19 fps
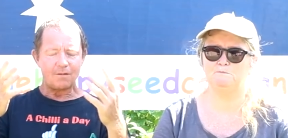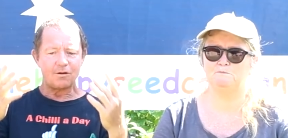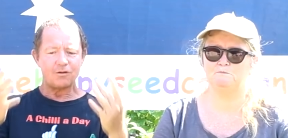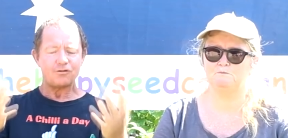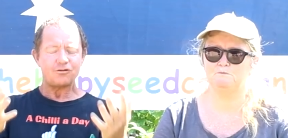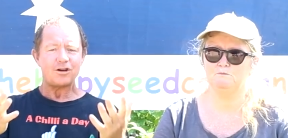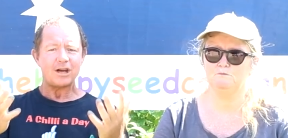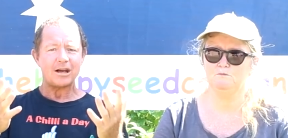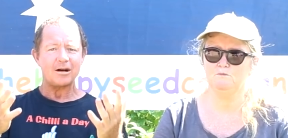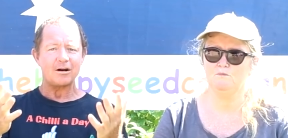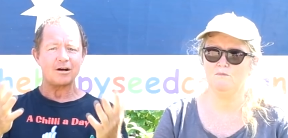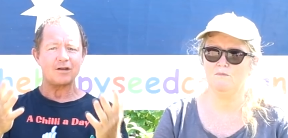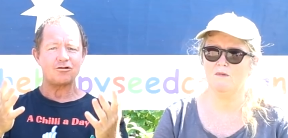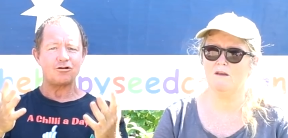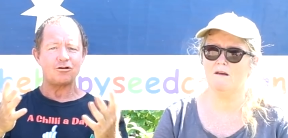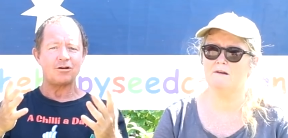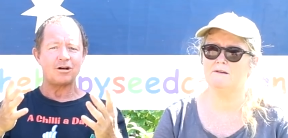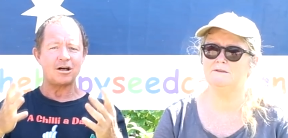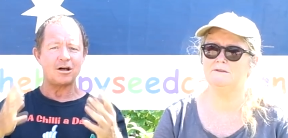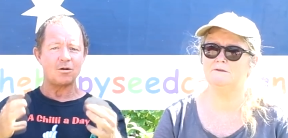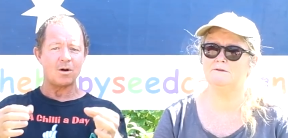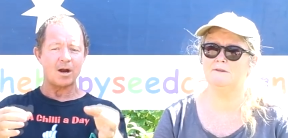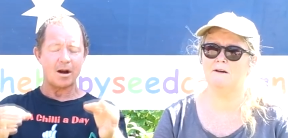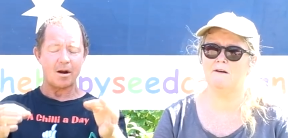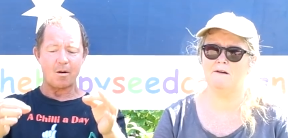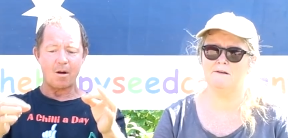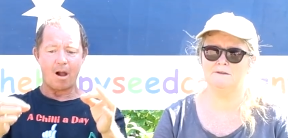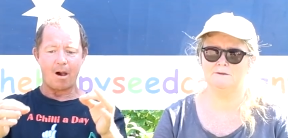Speaker 1: The second I chewed into
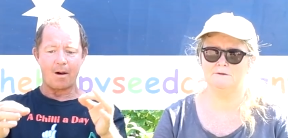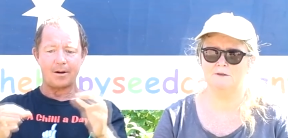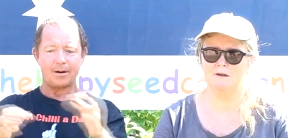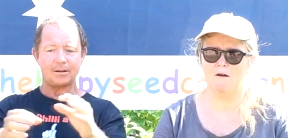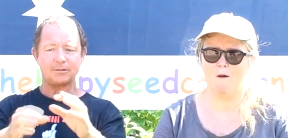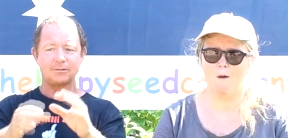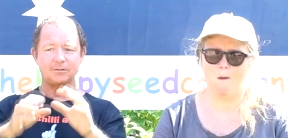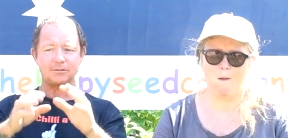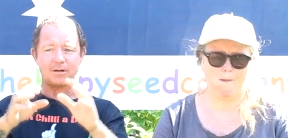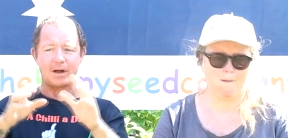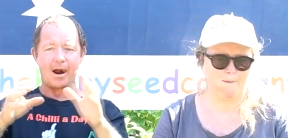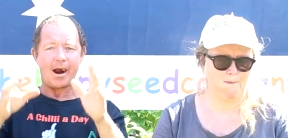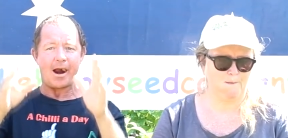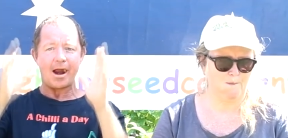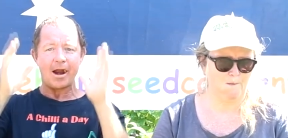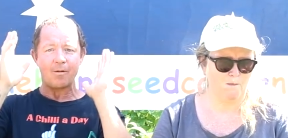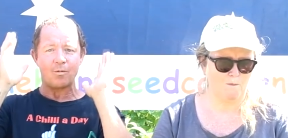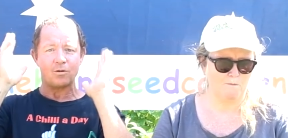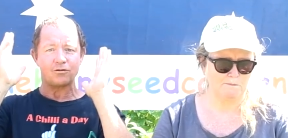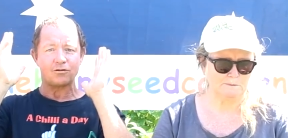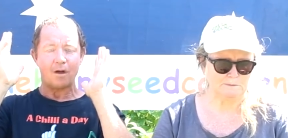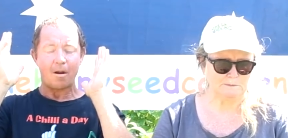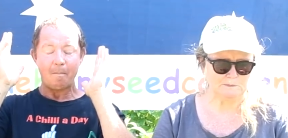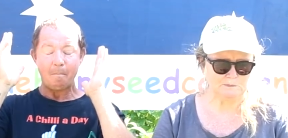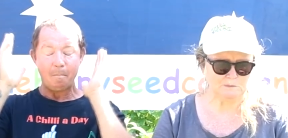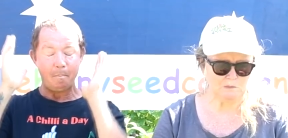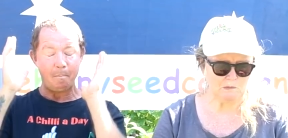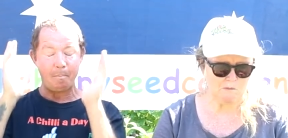it, it was
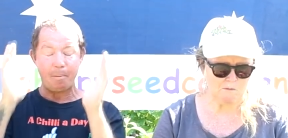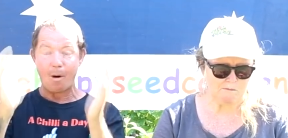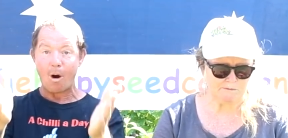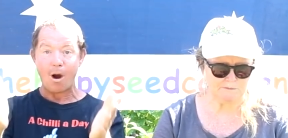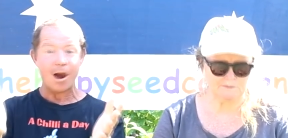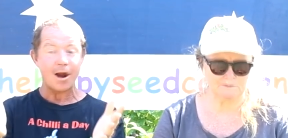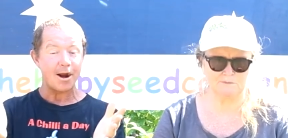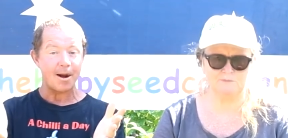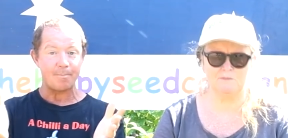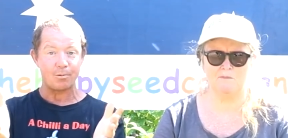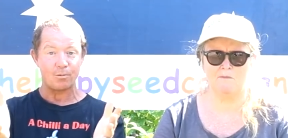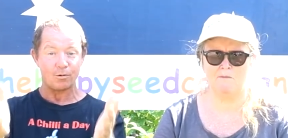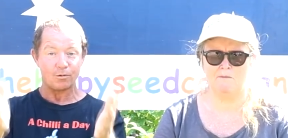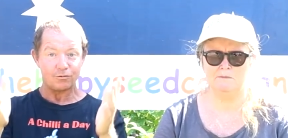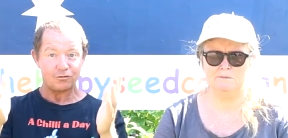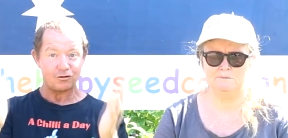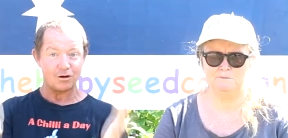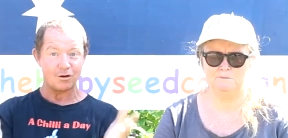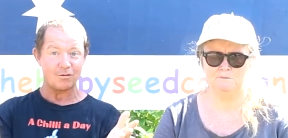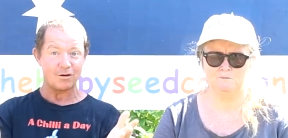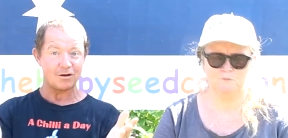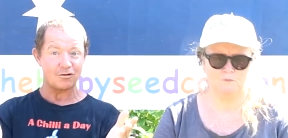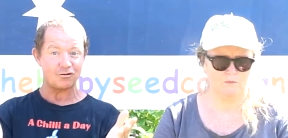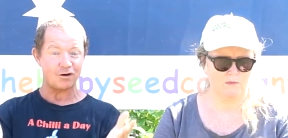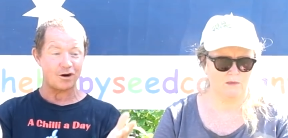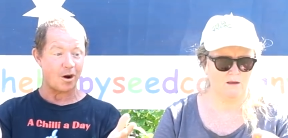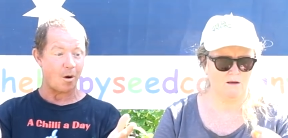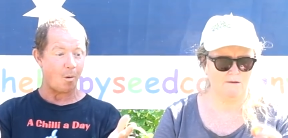pineapple.
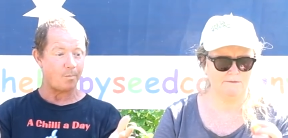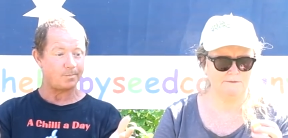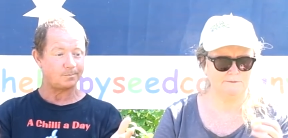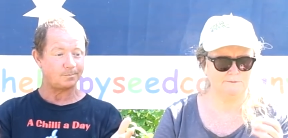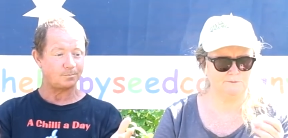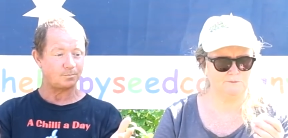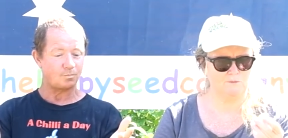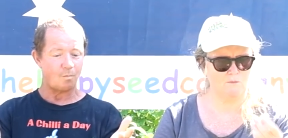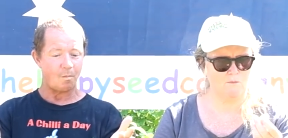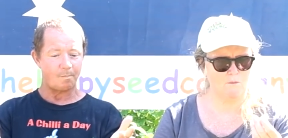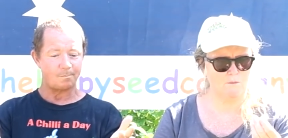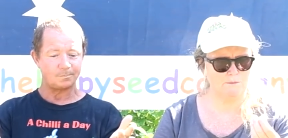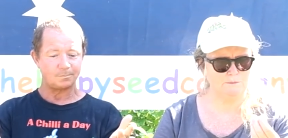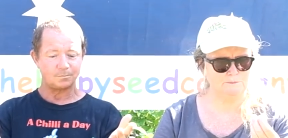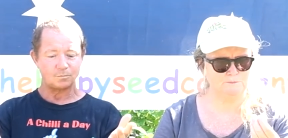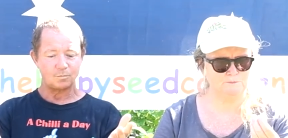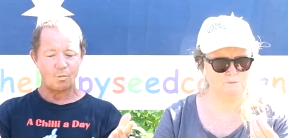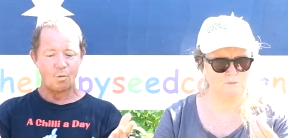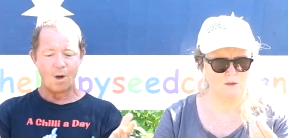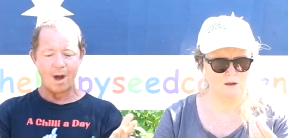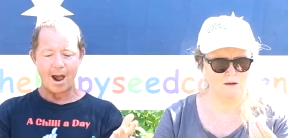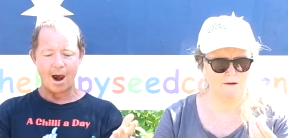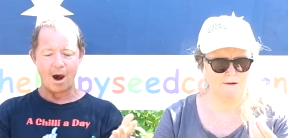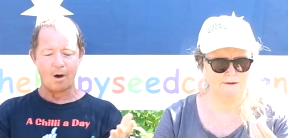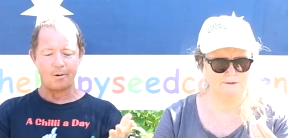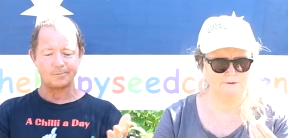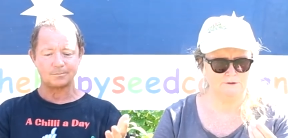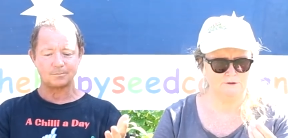Seriously.
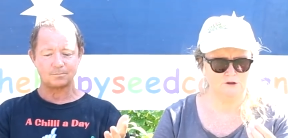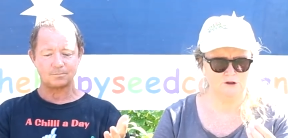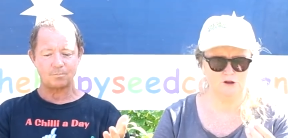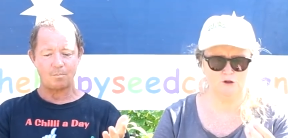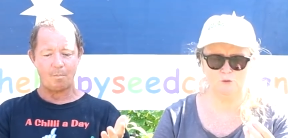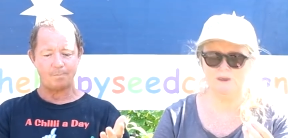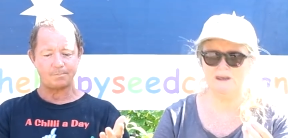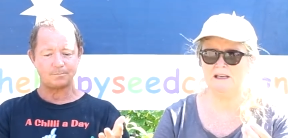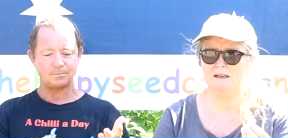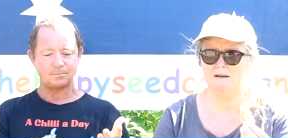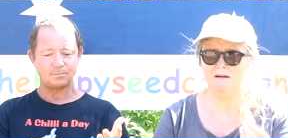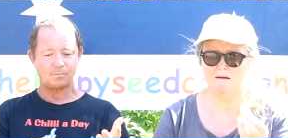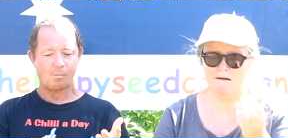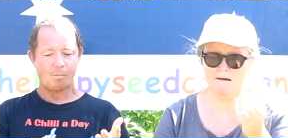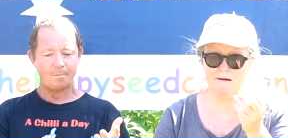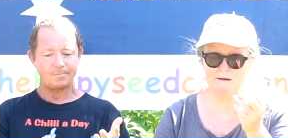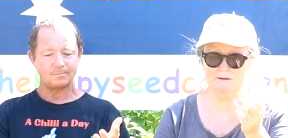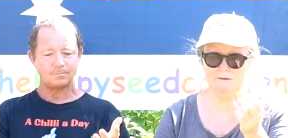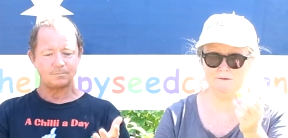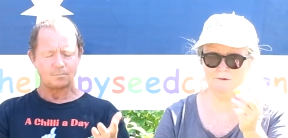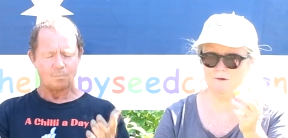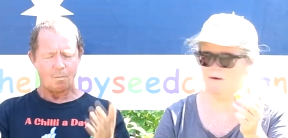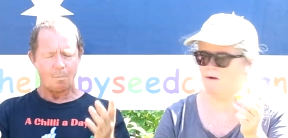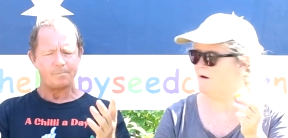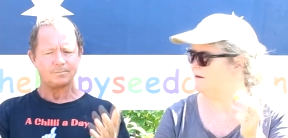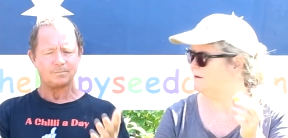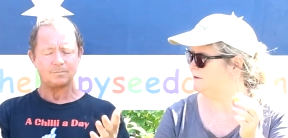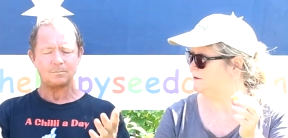Wow. Sweet.
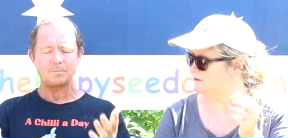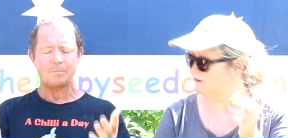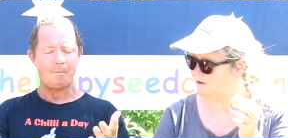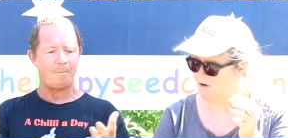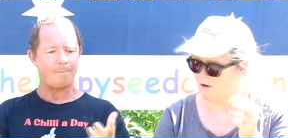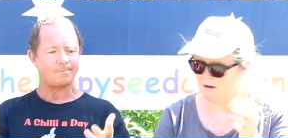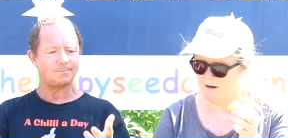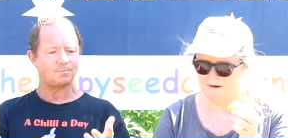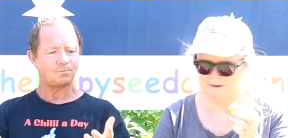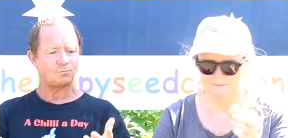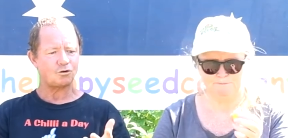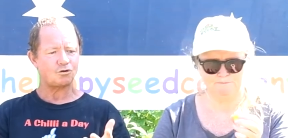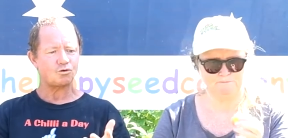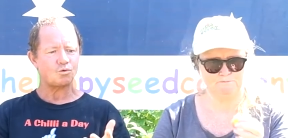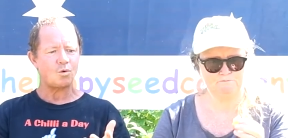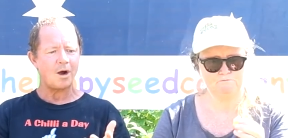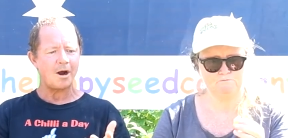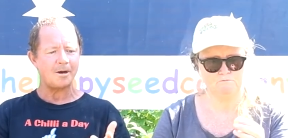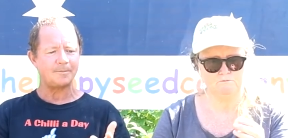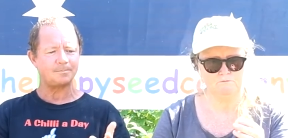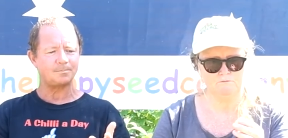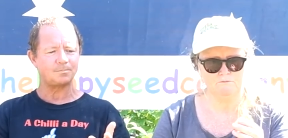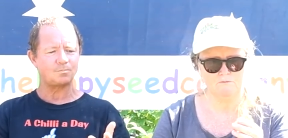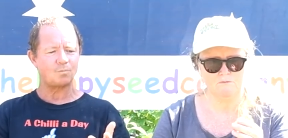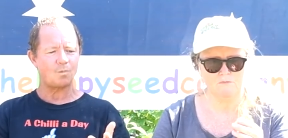Mm, sweet.